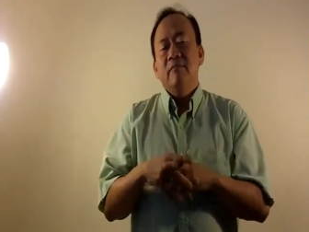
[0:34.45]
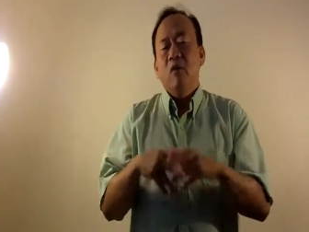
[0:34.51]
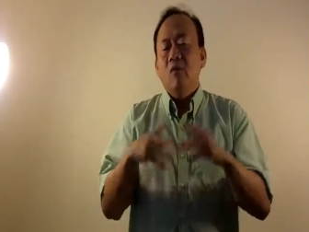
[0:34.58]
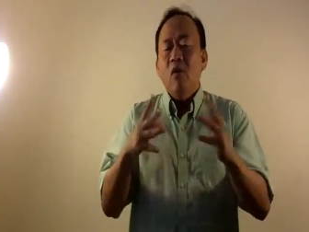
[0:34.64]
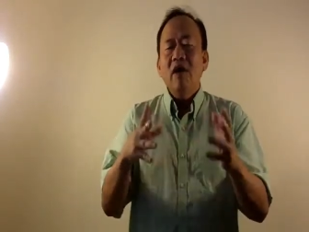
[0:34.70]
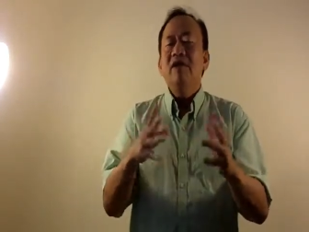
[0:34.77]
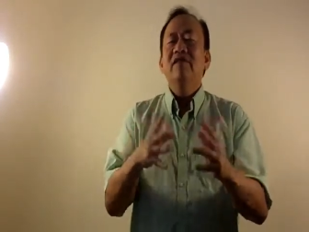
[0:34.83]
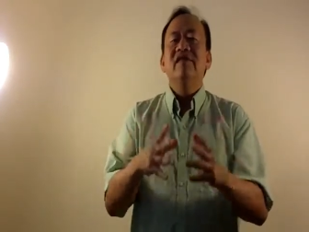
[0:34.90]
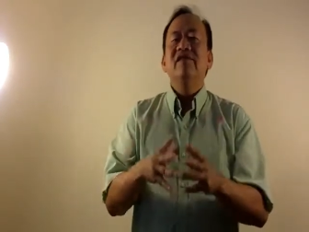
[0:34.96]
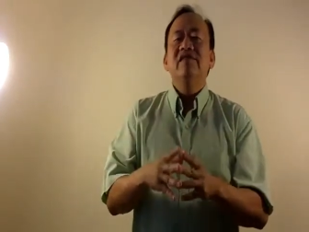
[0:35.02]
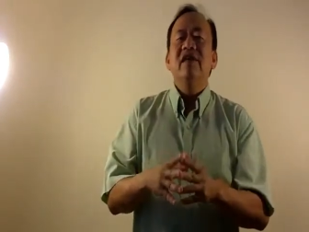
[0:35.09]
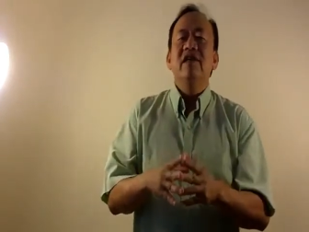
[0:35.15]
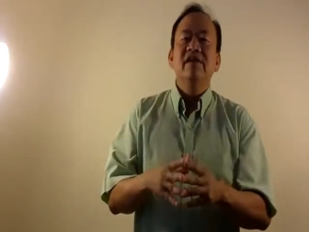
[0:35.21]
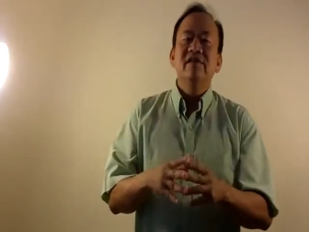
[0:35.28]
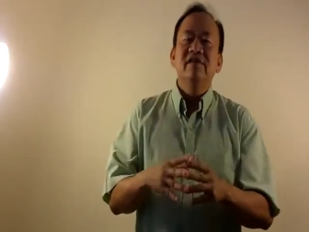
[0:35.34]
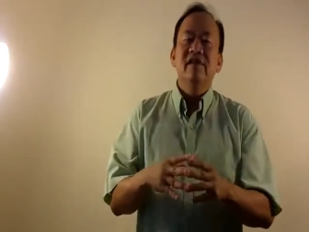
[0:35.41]
But one of the
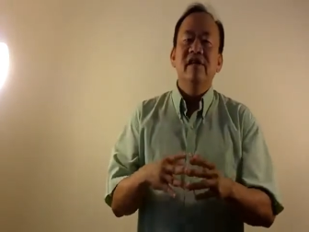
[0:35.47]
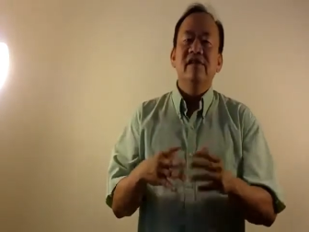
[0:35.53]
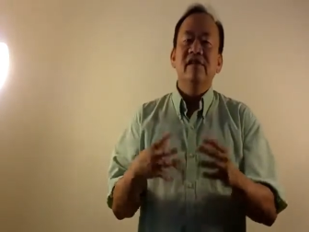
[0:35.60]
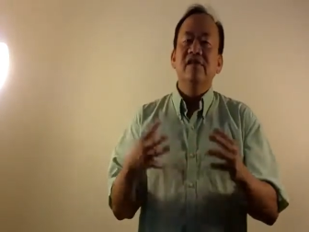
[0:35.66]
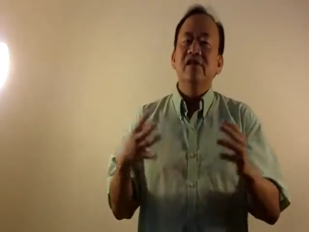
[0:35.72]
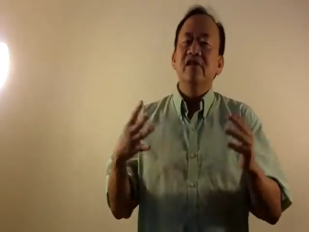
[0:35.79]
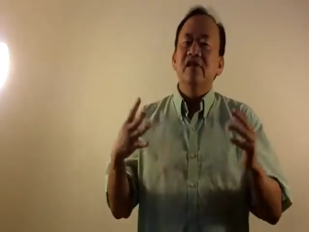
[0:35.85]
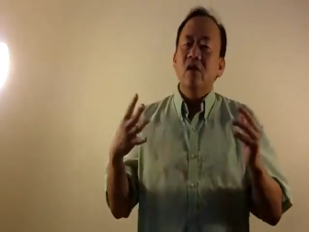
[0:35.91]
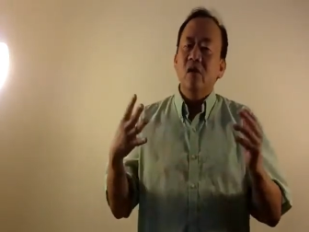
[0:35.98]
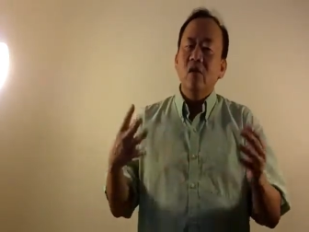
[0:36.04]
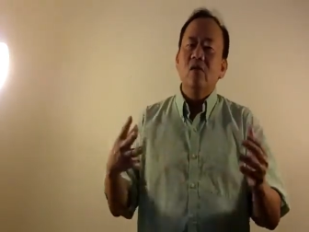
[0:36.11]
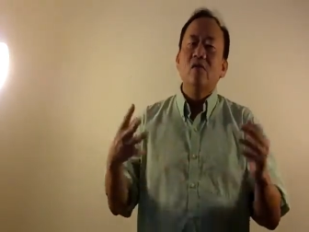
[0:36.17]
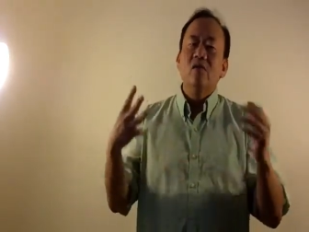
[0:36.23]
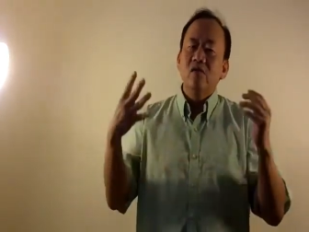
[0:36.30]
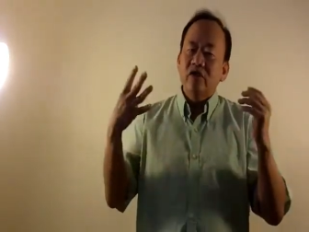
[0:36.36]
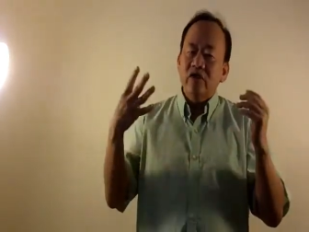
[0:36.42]
things that is
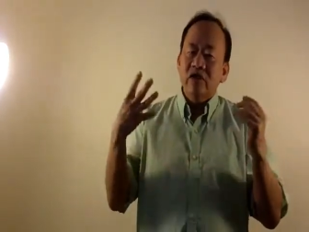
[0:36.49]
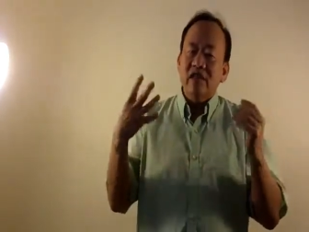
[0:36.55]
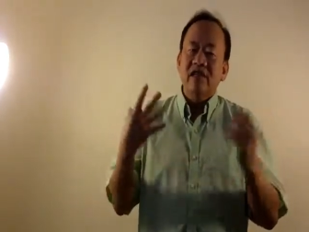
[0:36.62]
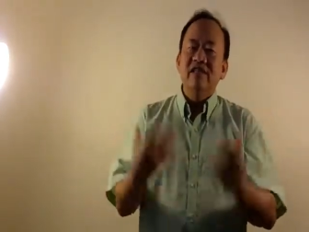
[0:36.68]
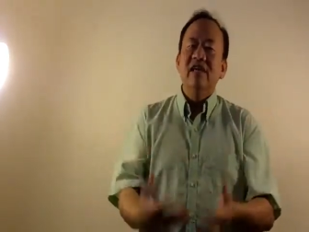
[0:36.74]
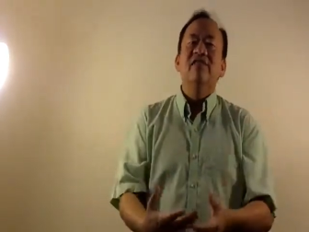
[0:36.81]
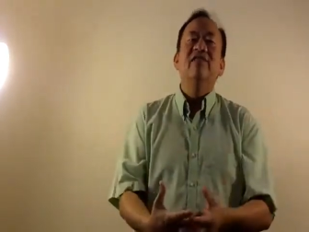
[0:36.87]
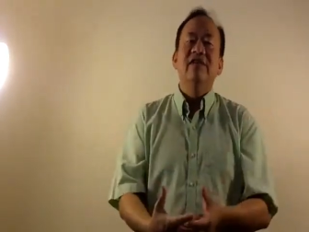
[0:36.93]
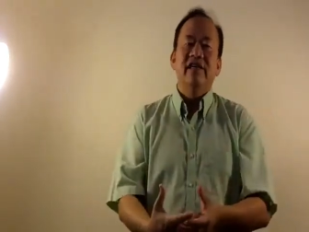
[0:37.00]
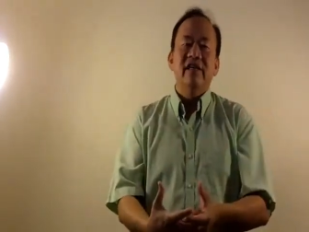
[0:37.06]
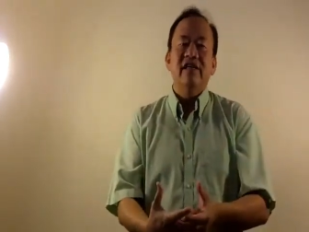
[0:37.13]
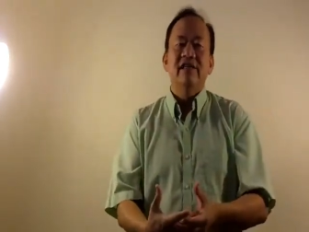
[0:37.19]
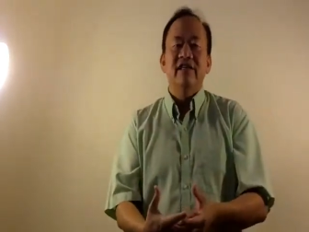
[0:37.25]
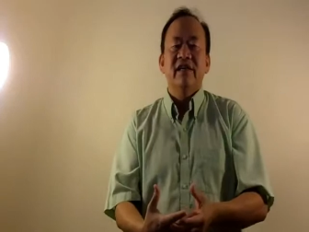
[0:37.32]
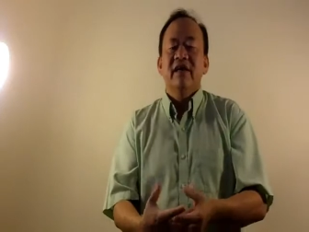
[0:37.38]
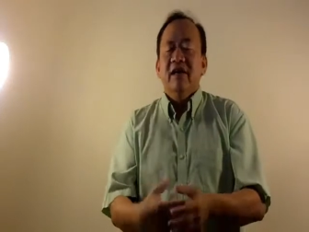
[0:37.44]
so
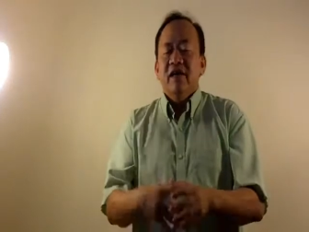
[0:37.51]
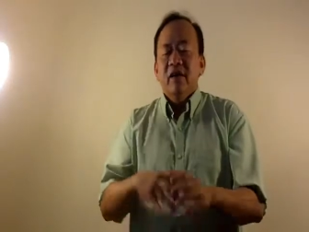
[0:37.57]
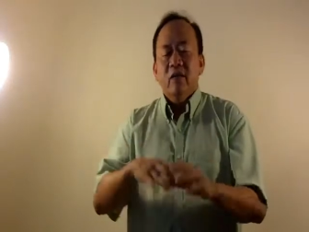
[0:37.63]
significant